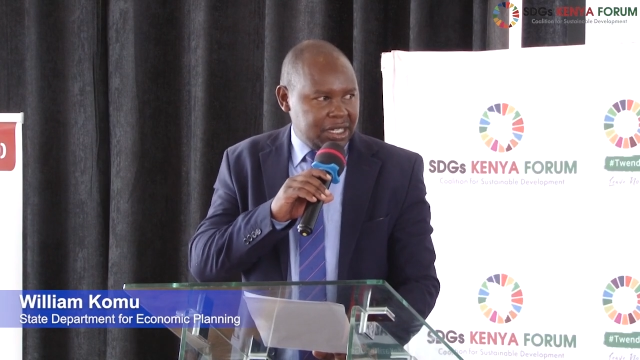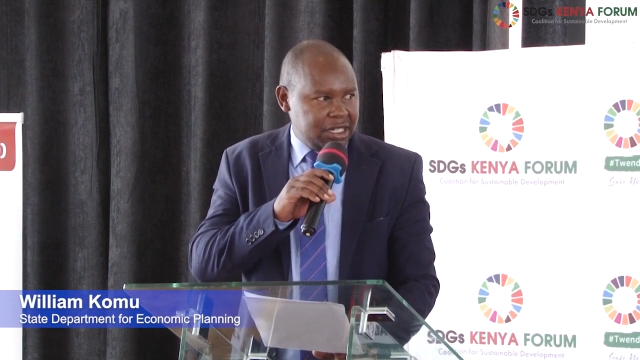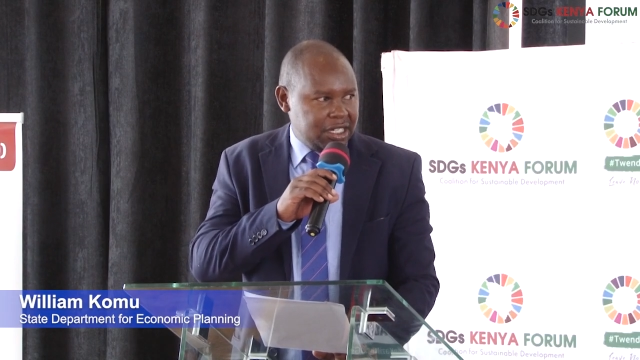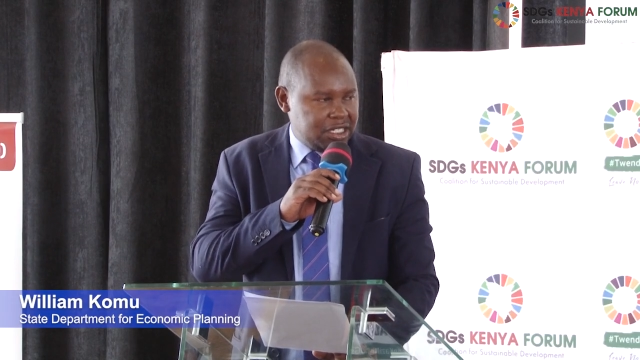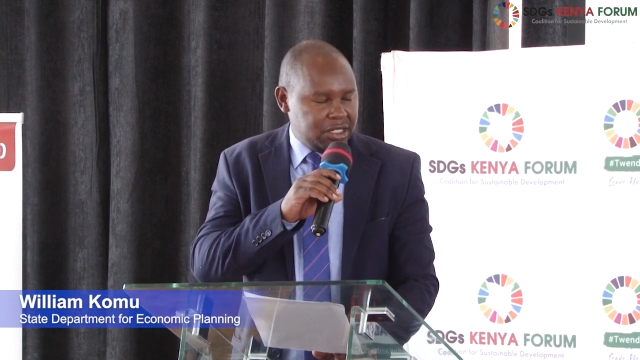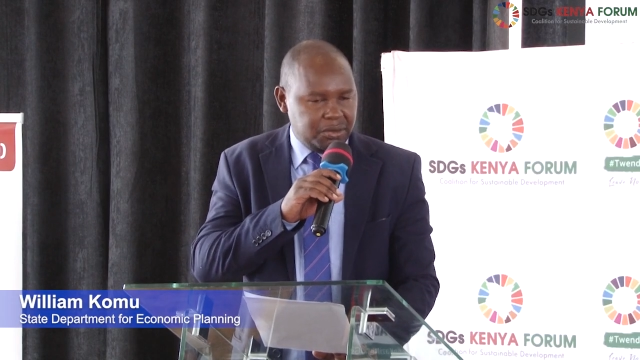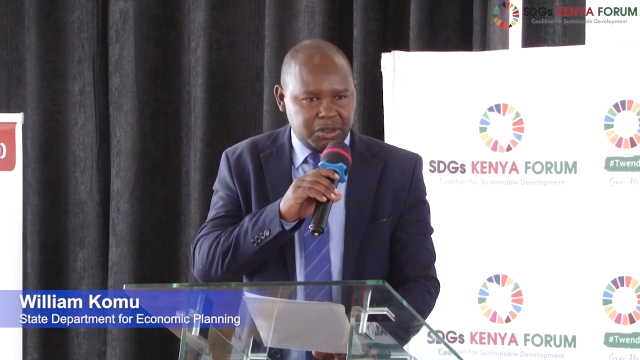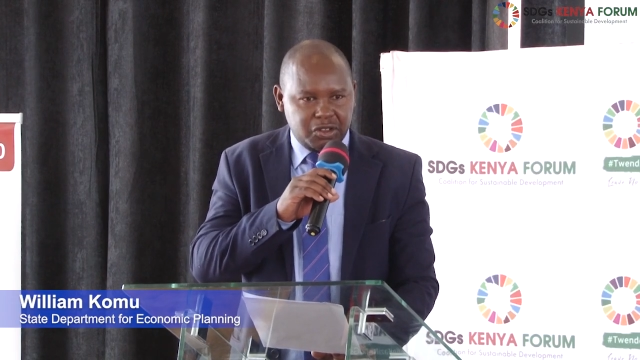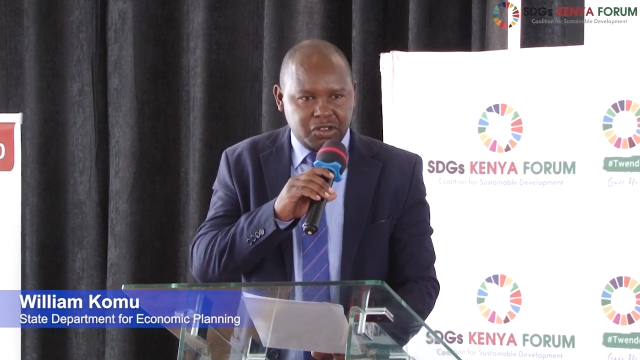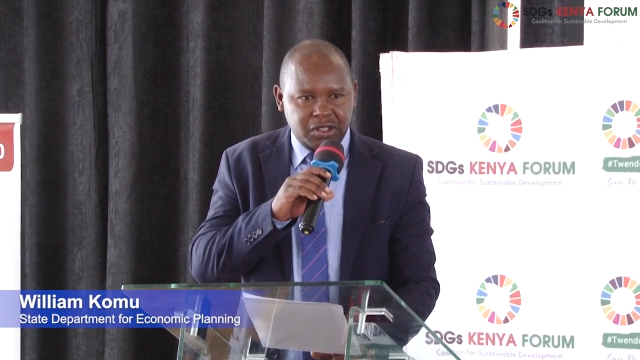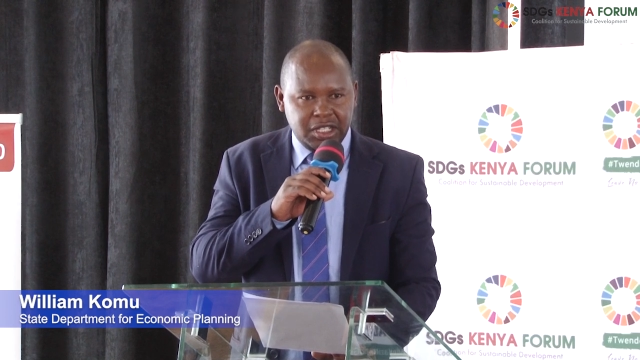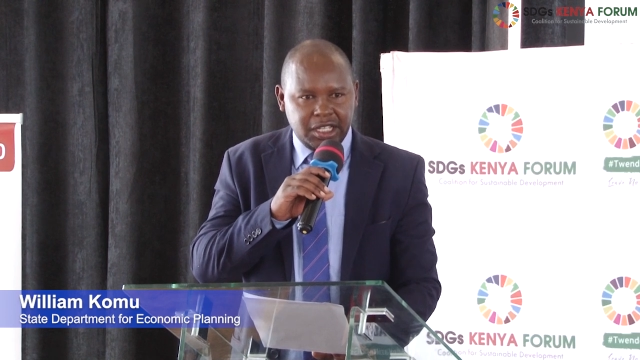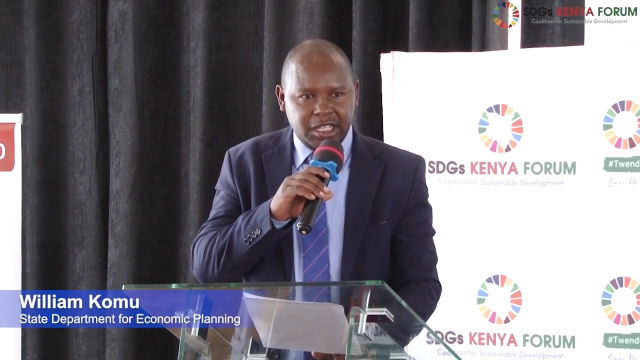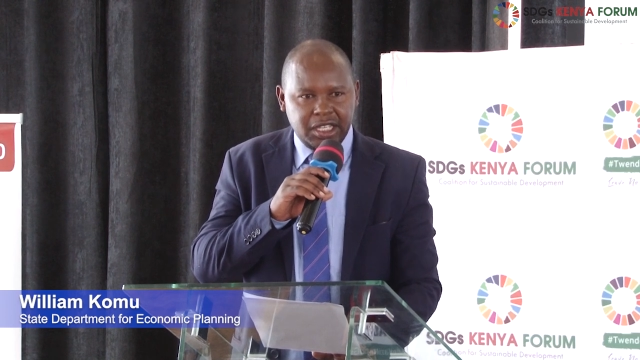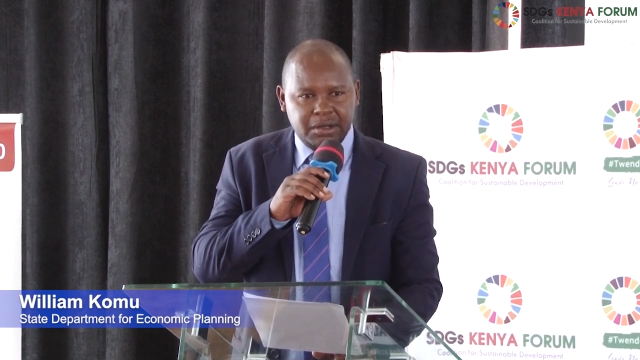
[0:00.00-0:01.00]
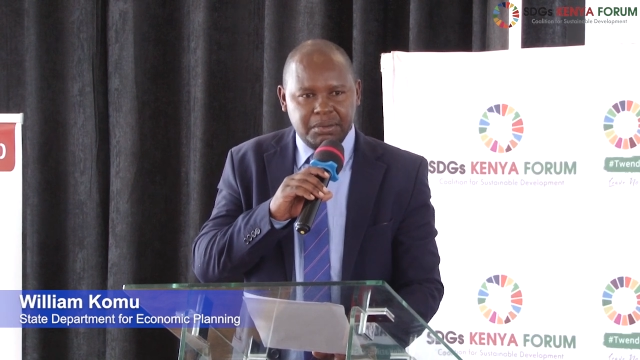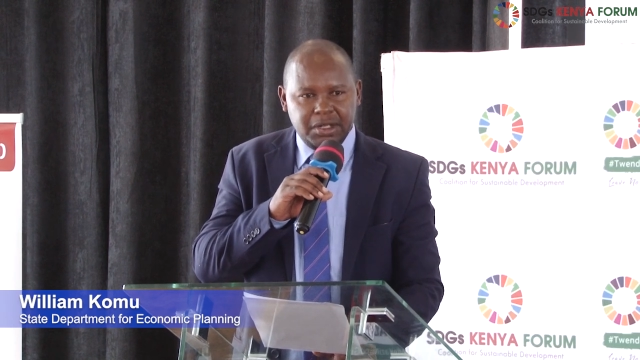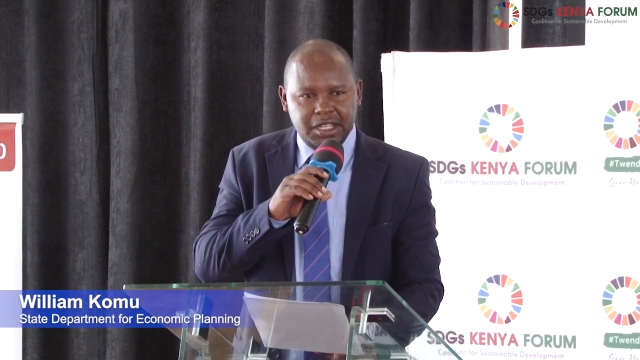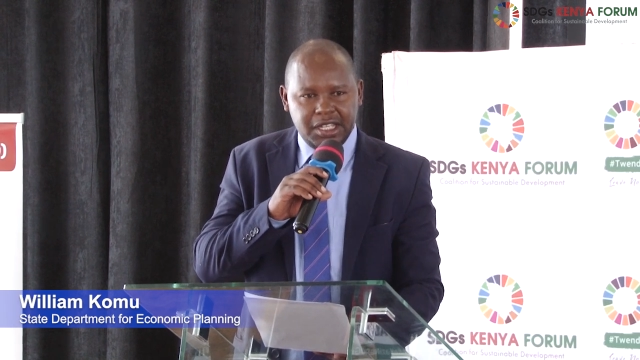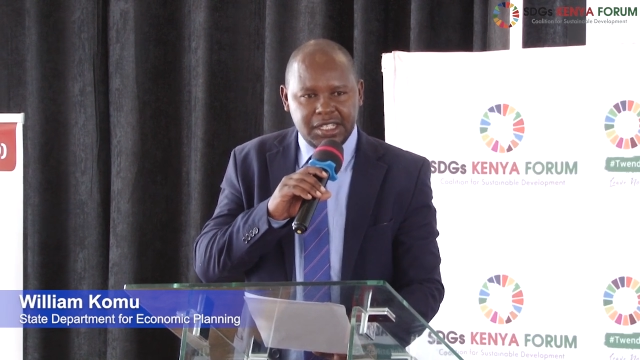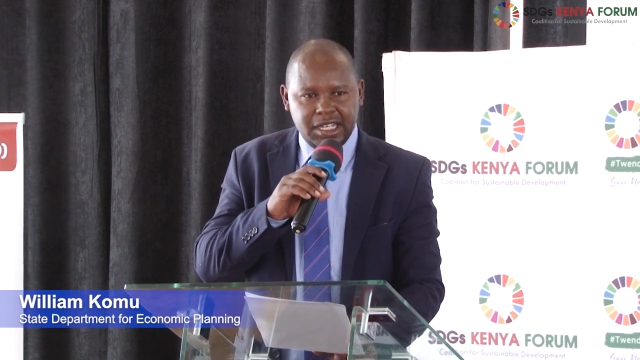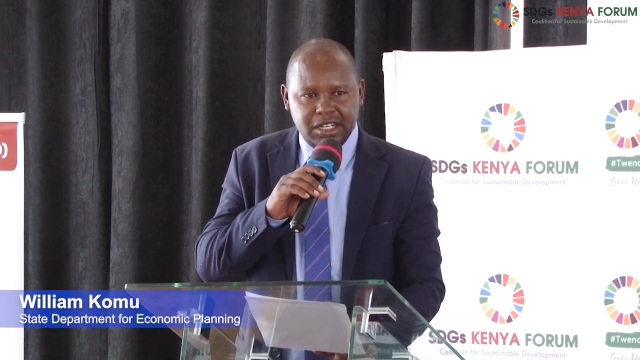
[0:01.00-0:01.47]
partnership between the
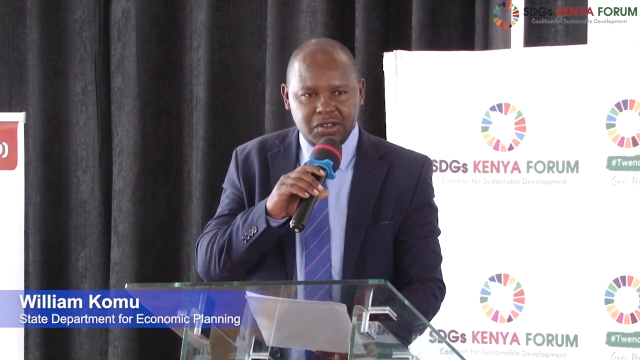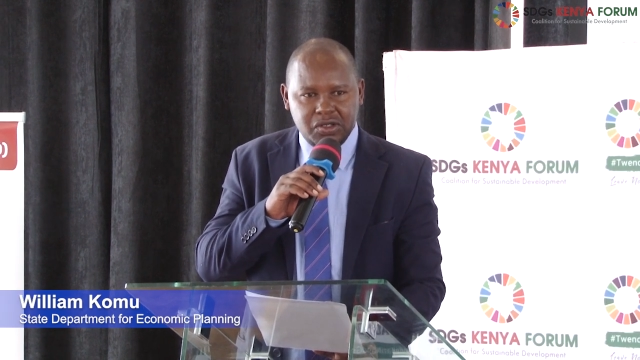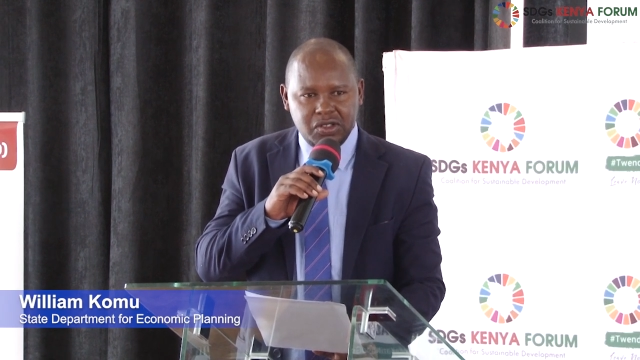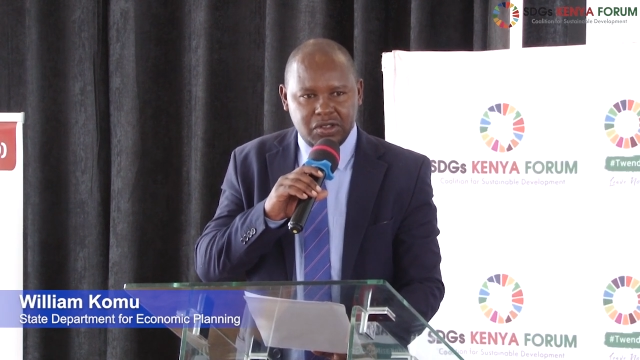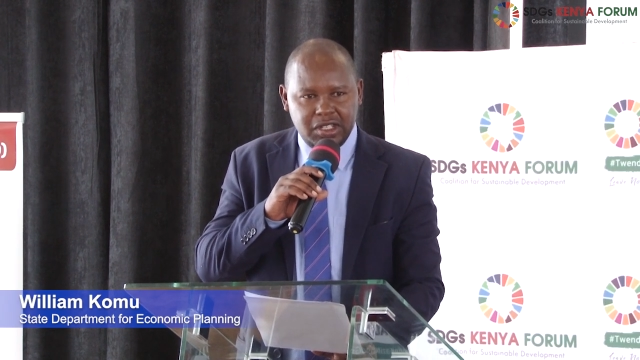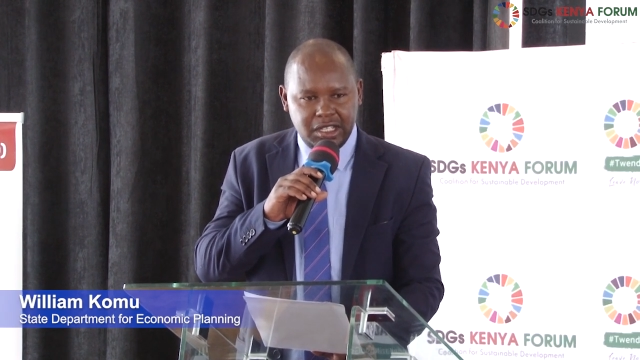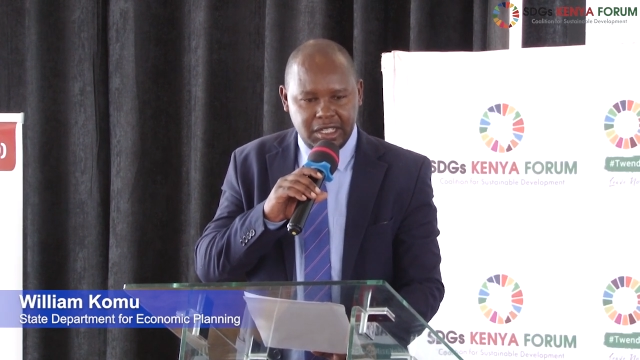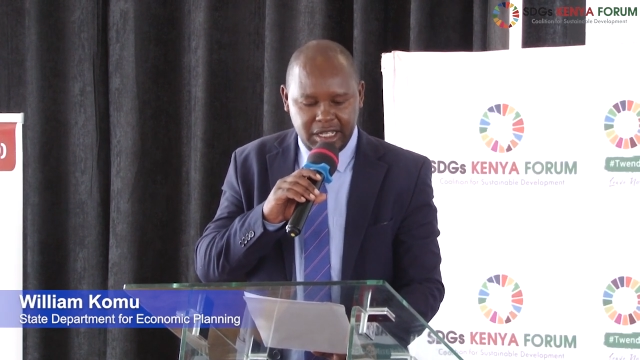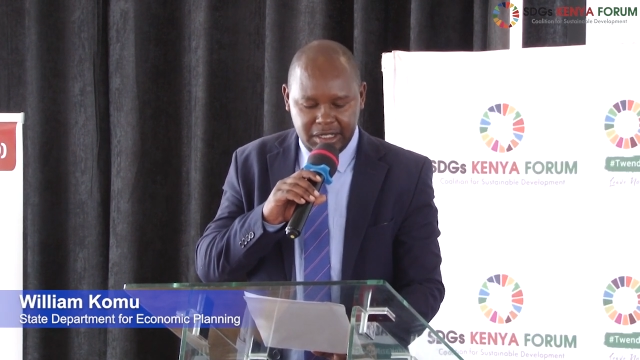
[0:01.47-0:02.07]
KBS and also the